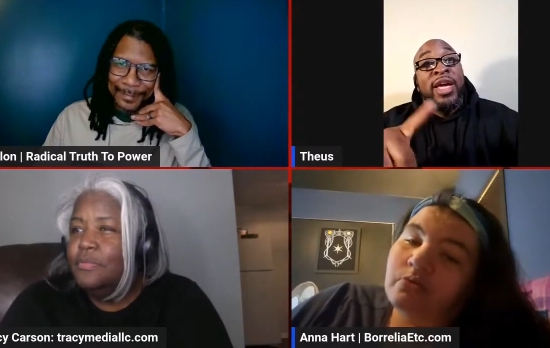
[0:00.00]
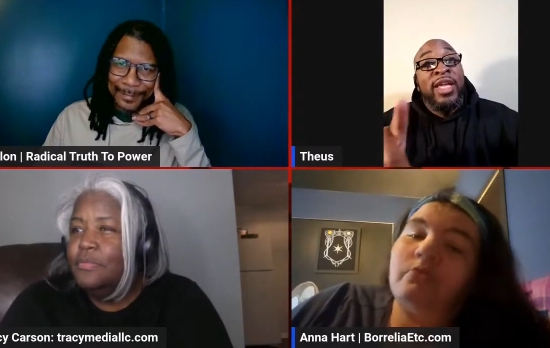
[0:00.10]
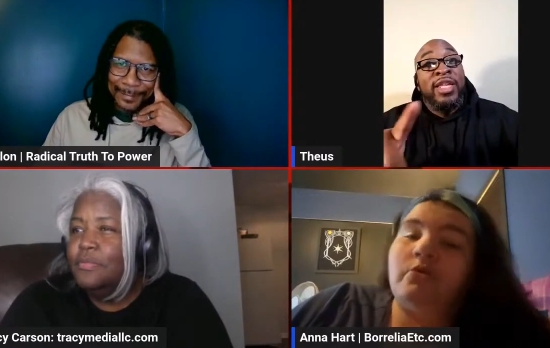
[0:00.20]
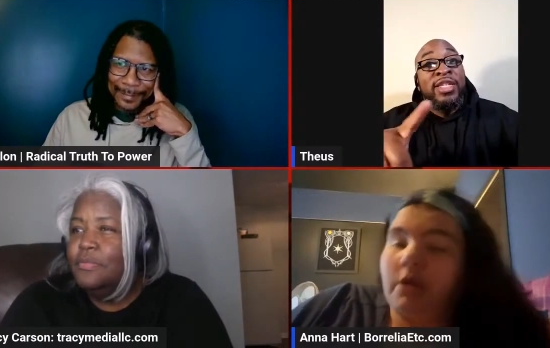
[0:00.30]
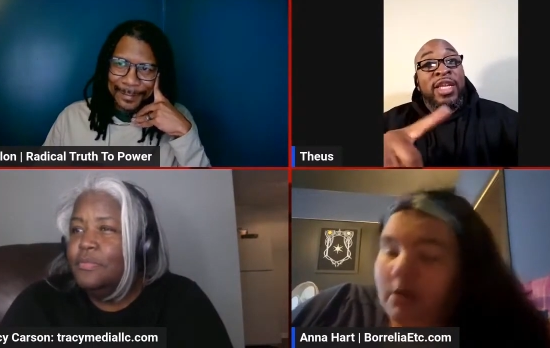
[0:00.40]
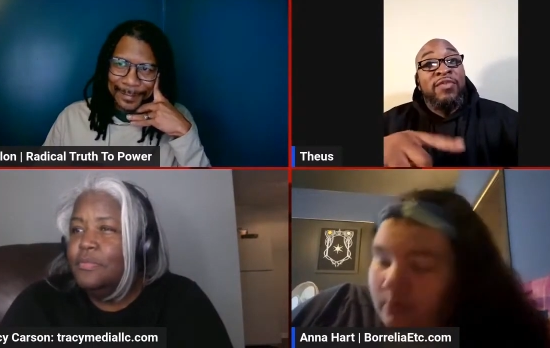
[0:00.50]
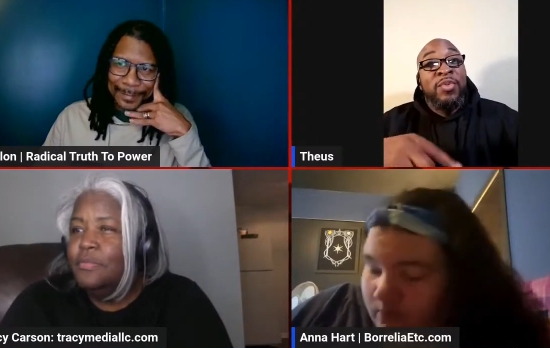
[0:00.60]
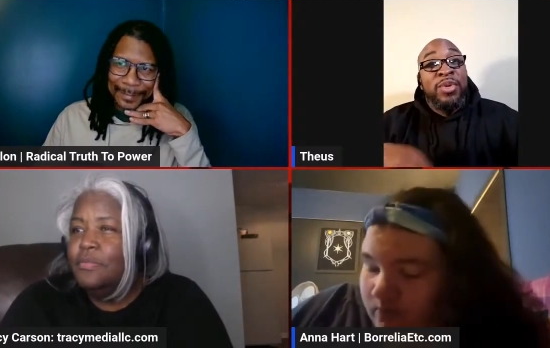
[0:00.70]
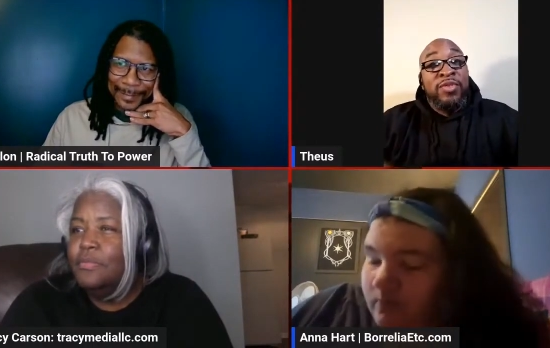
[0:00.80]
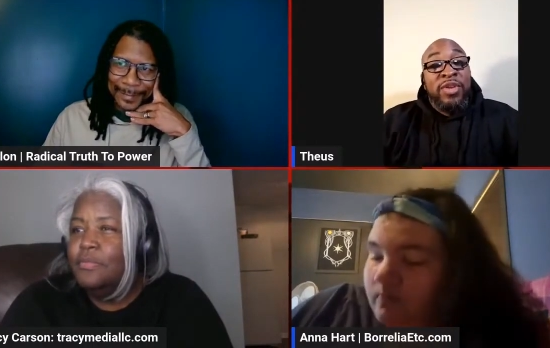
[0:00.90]
Speaker 1: and yeah. just never
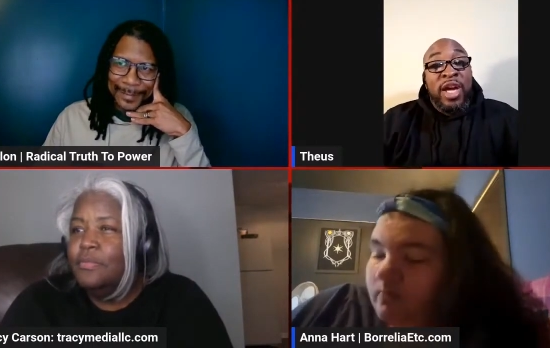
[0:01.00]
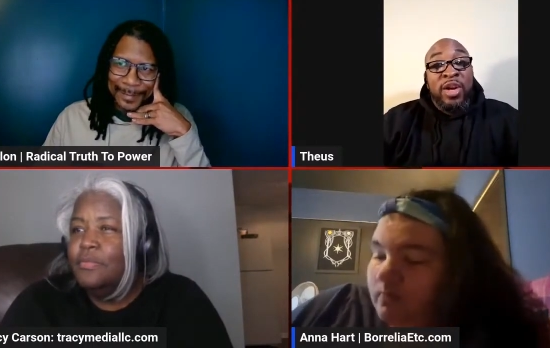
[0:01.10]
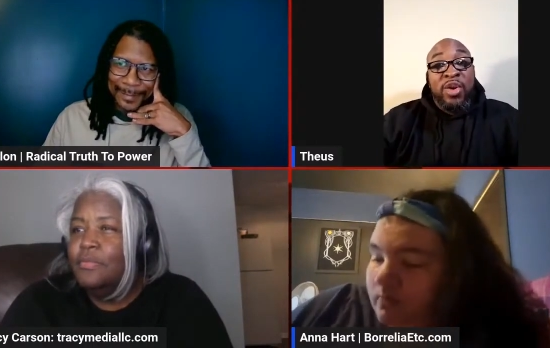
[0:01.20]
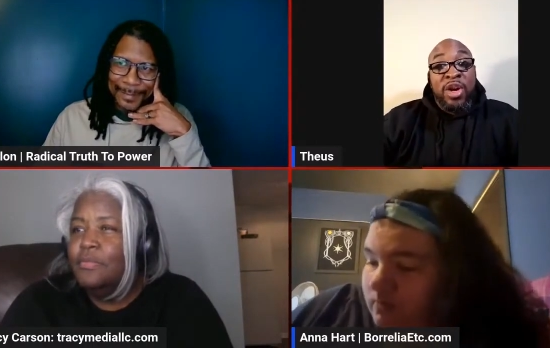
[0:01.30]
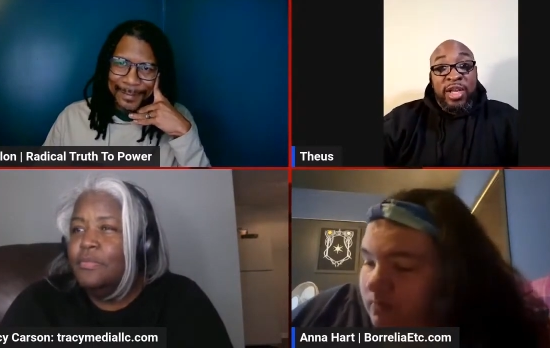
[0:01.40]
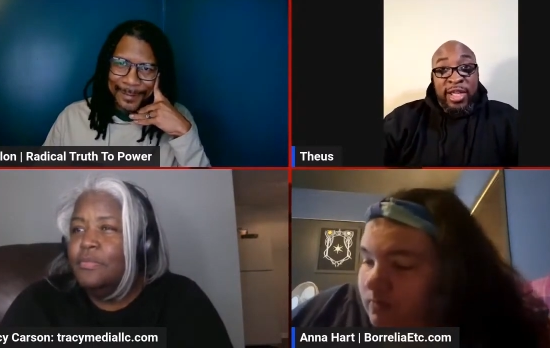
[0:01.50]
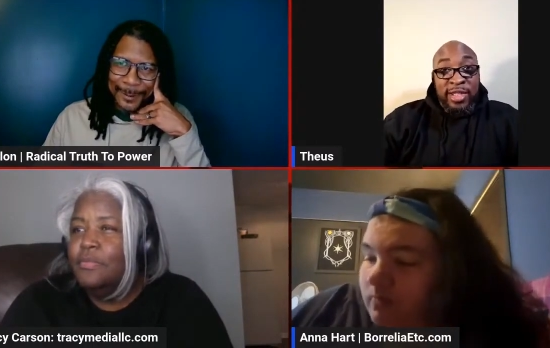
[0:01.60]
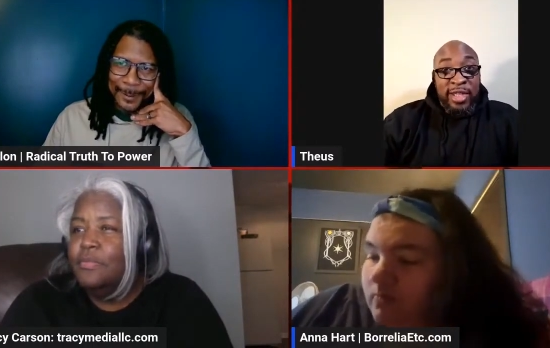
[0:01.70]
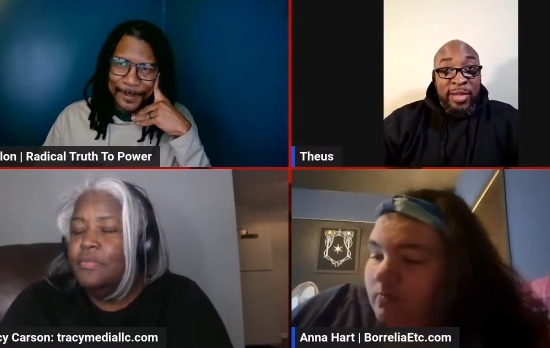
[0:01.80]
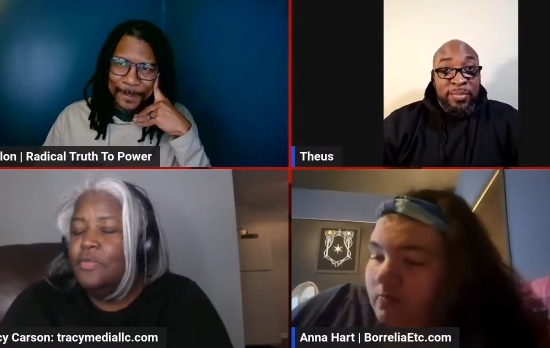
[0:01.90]
would have got caught like
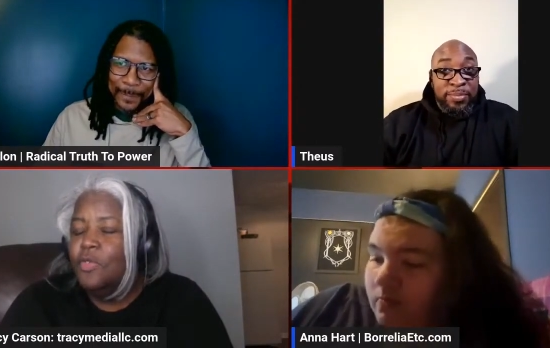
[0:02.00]
that.